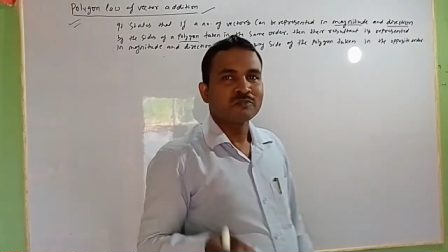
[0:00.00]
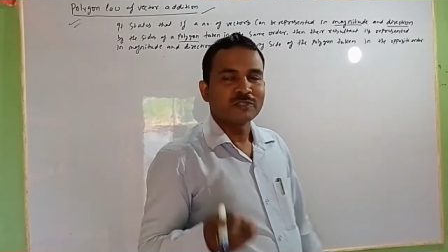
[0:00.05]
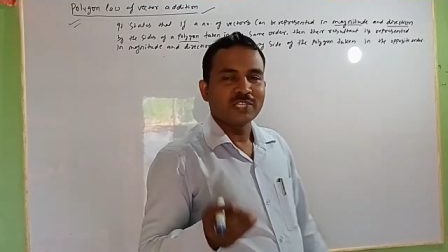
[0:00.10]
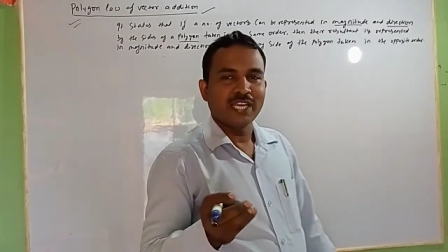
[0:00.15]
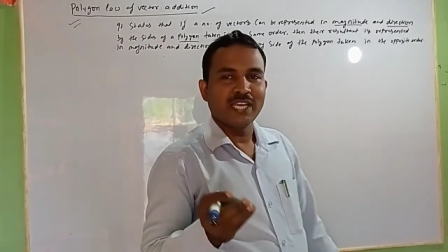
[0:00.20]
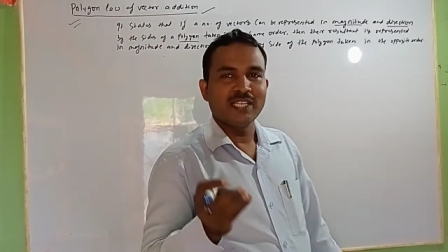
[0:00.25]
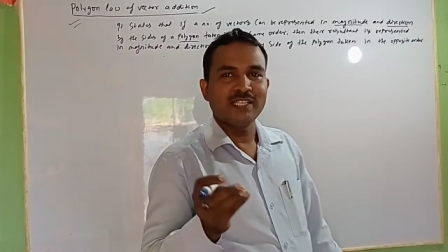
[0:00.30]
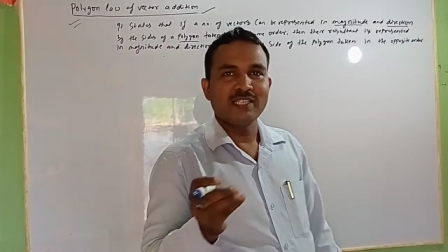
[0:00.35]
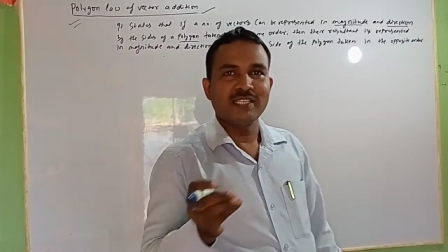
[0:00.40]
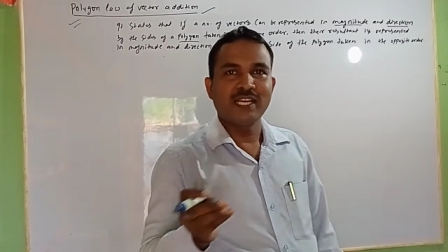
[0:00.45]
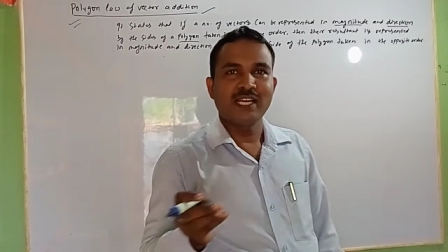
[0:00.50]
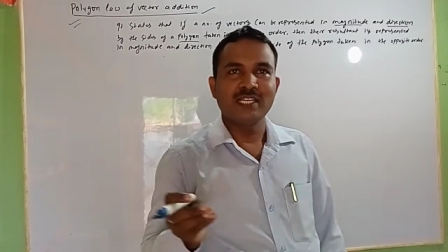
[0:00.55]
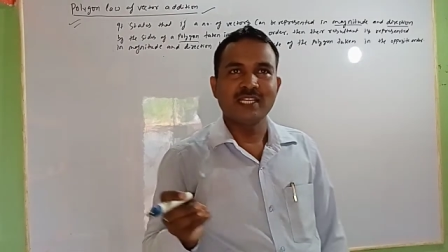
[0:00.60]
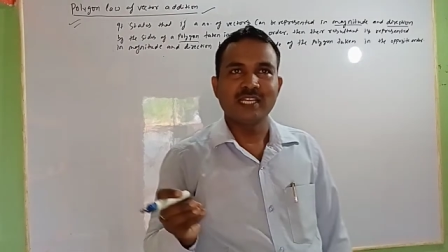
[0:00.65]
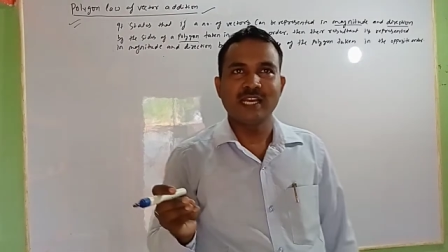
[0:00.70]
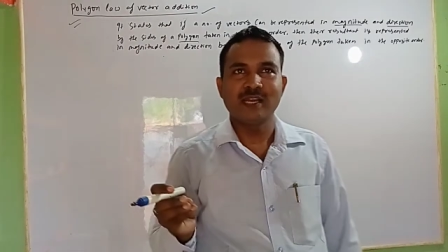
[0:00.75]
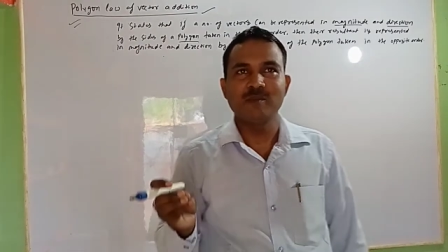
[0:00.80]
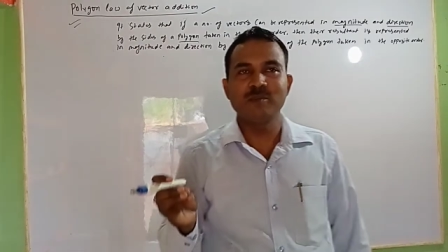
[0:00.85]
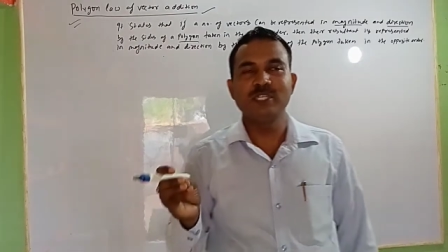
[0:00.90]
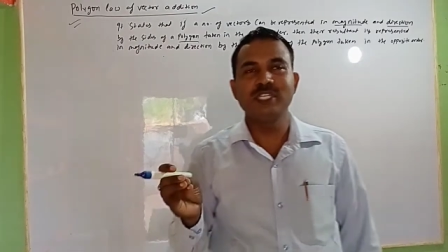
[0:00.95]
and that
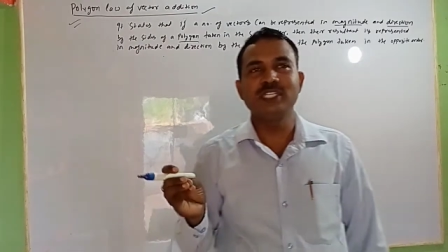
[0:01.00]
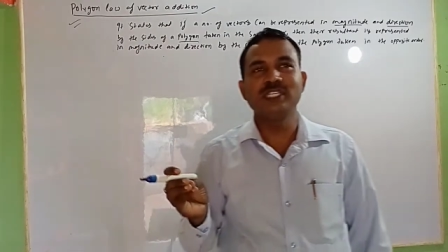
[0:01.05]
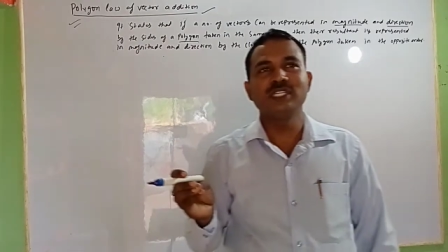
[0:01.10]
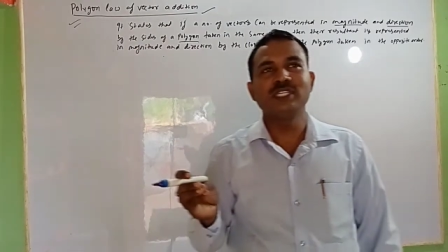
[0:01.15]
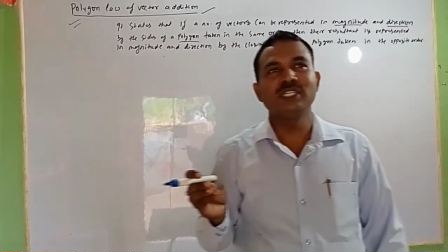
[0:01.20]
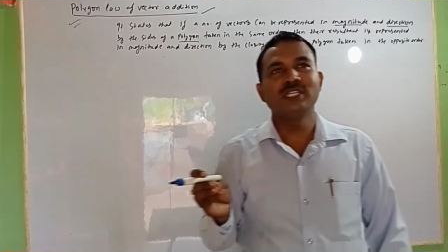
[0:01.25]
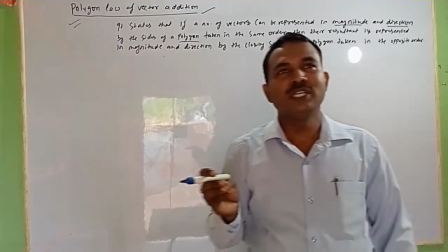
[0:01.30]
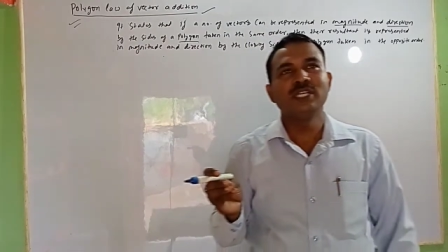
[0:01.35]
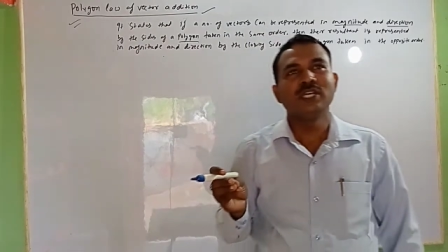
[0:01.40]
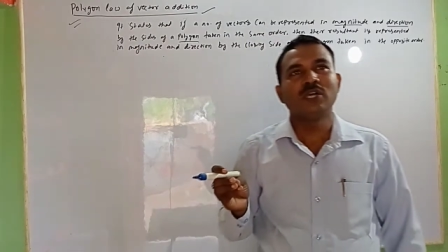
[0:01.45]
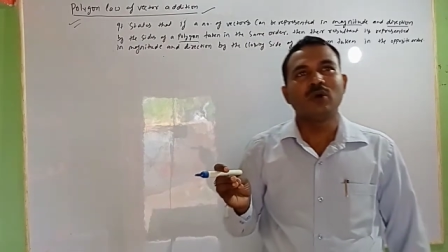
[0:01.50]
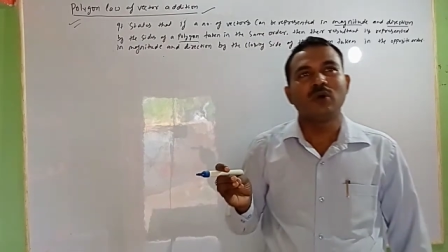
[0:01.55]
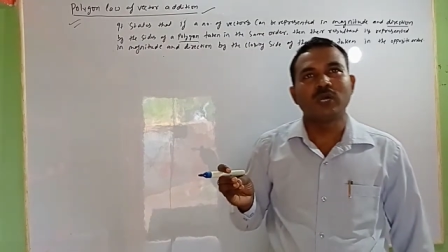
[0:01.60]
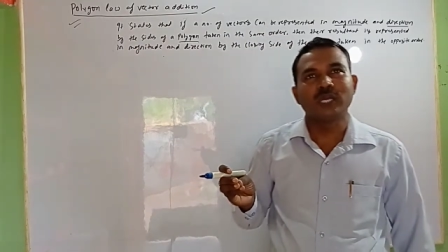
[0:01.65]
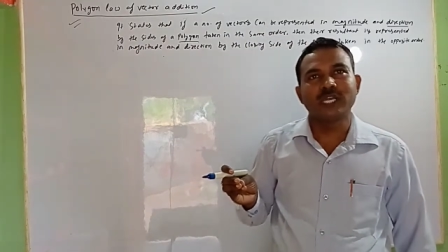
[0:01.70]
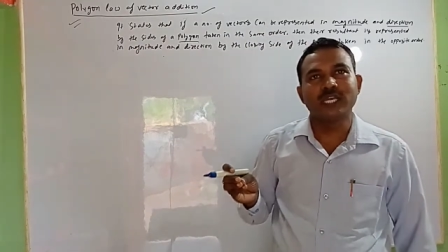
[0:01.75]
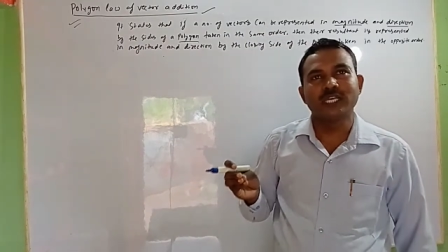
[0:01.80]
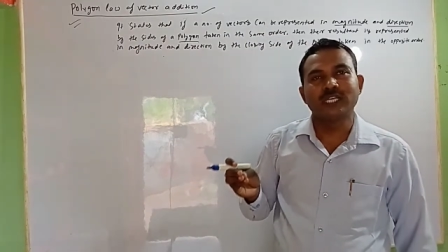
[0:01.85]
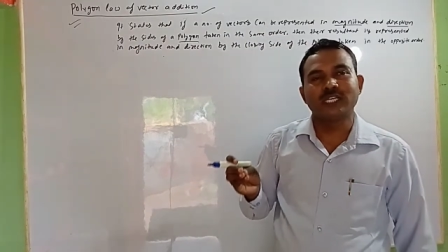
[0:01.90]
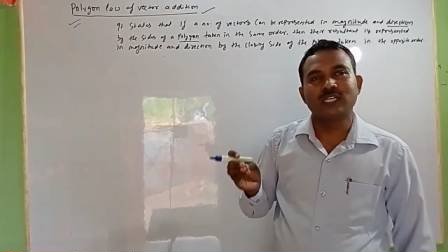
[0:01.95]
having
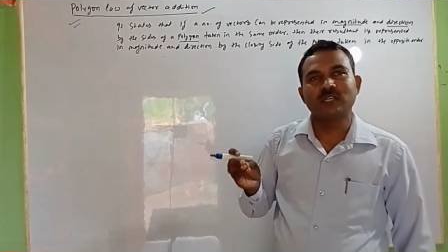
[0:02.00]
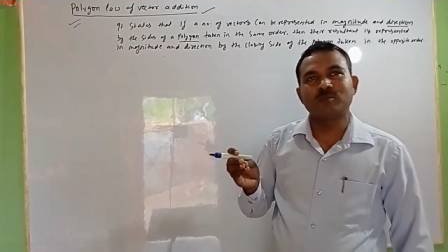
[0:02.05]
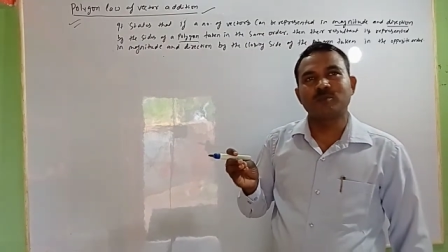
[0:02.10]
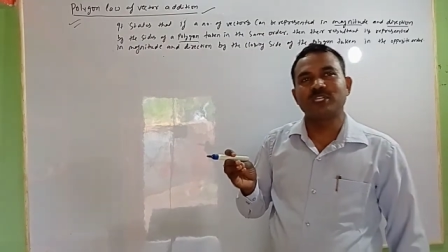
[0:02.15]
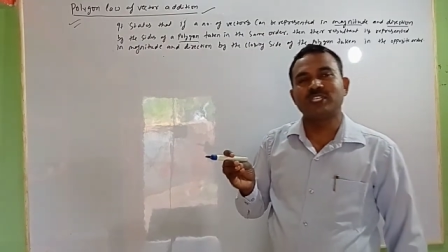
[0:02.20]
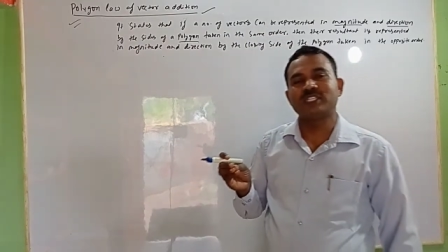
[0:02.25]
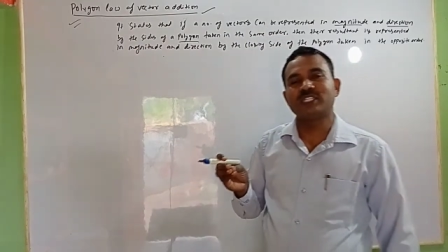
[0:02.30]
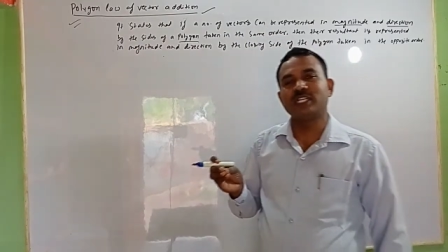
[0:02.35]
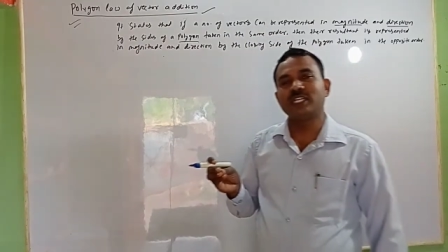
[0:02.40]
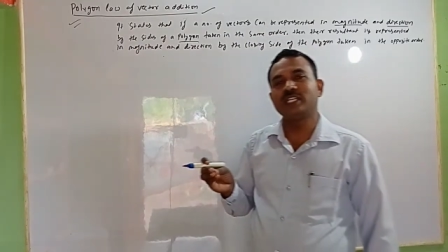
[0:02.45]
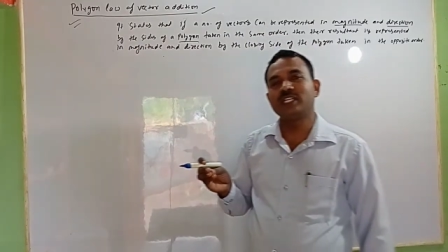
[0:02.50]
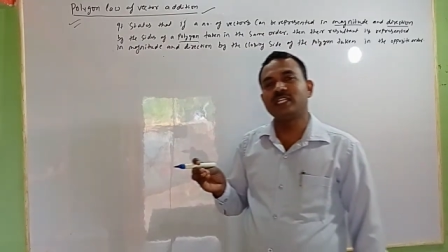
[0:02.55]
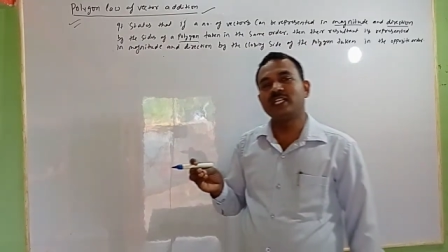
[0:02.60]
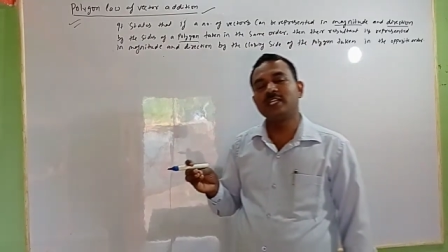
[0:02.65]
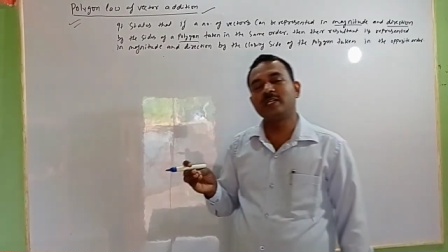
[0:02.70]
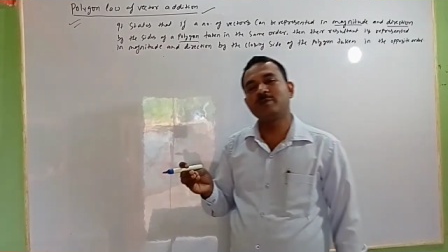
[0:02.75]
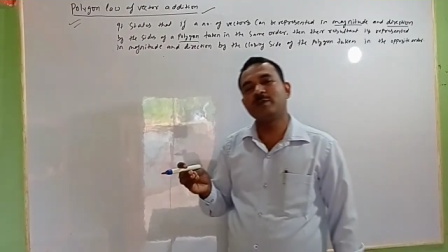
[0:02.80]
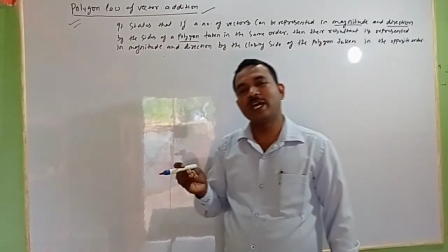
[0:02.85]
represented